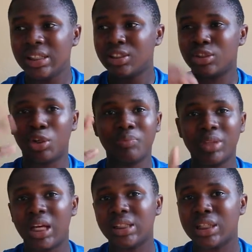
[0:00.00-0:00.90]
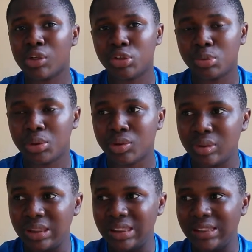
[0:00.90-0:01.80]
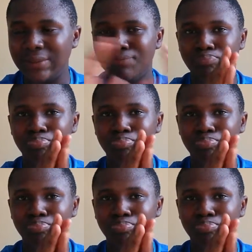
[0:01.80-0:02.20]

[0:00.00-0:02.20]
some texts are going to be really